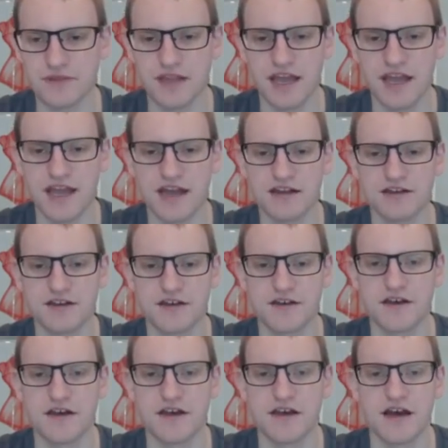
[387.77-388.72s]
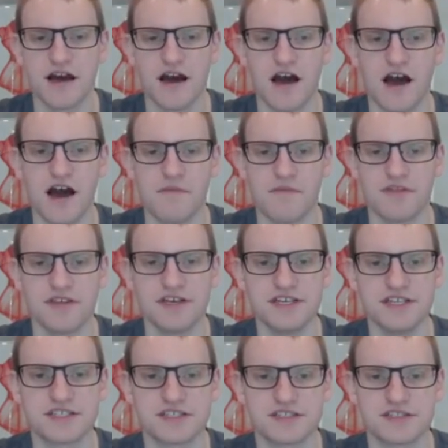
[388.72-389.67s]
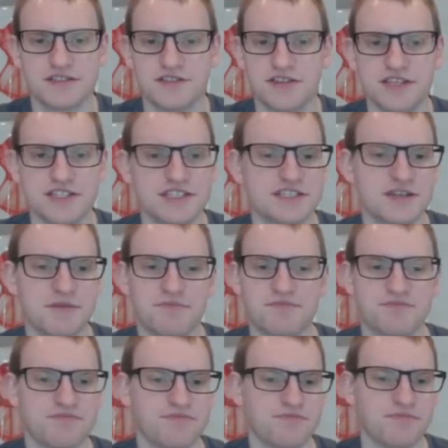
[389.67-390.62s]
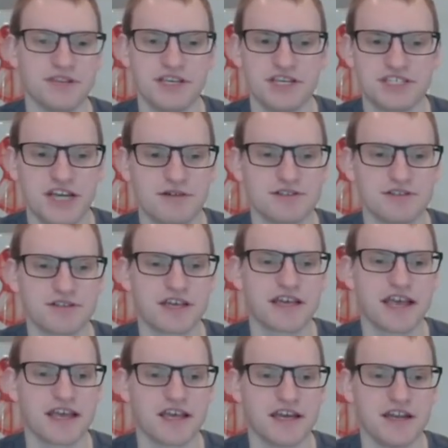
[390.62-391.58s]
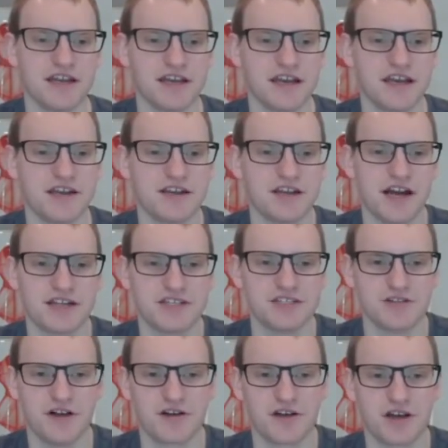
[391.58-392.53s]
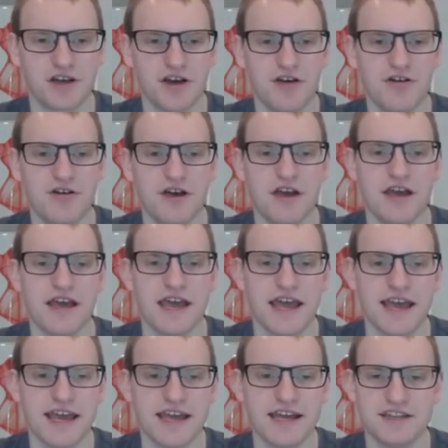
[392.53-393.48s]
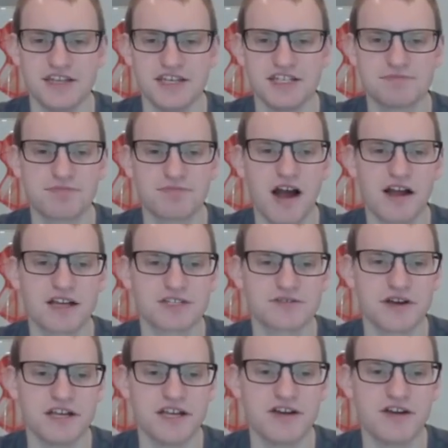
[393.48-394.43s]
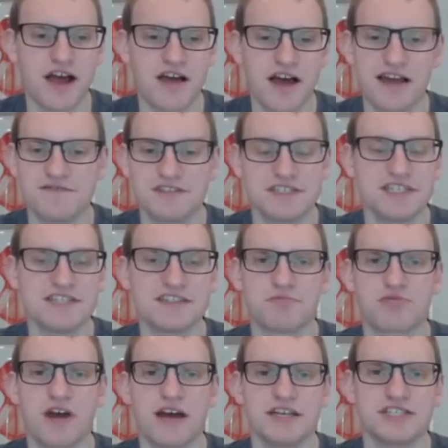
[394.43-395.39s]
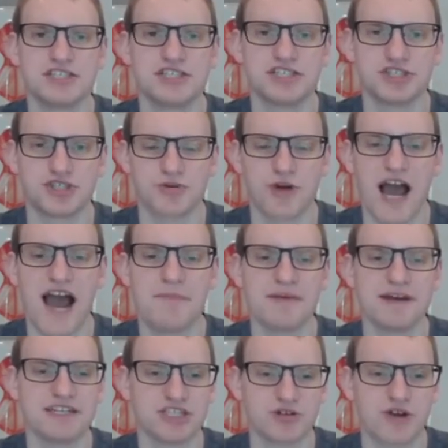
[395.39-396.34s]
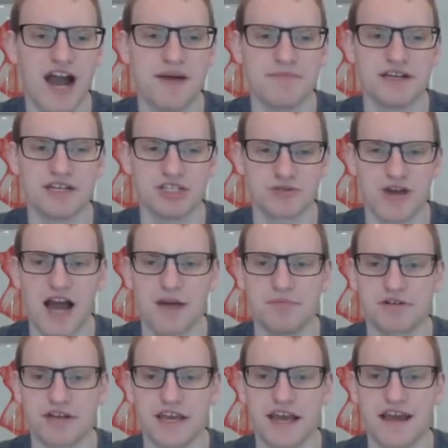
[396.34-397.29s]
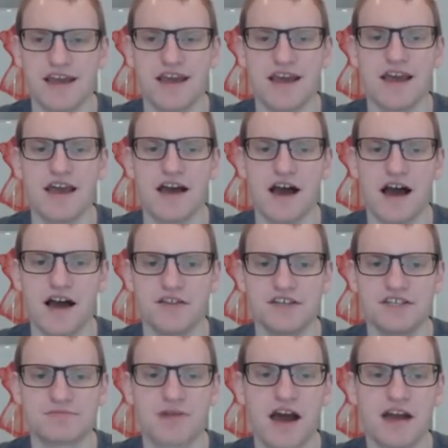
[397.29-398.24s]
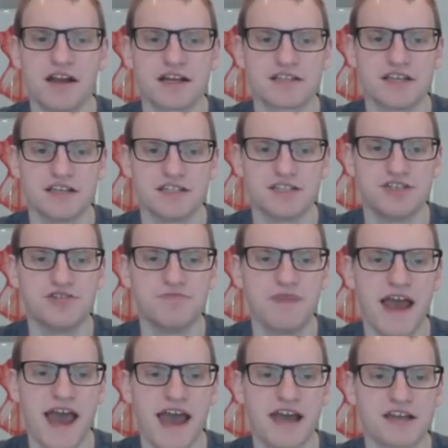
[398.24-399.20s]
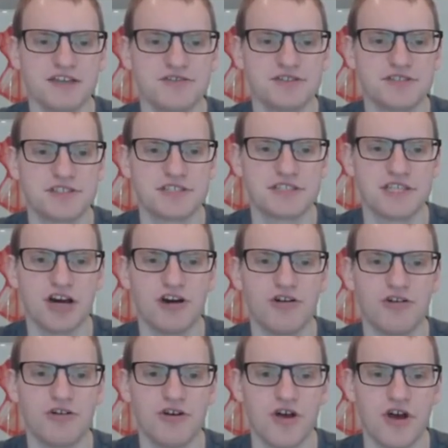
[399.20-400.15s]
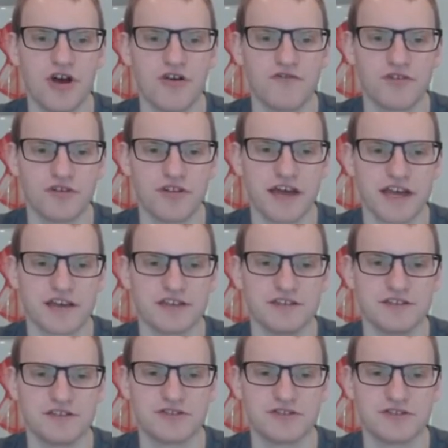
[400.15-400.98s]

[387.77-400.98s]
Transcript: and this is a niche I was looking at getting in not too long ago. And these products right here, I've seen the price just drop and drop and drop, okay? These products, a 2-pack used to sell for like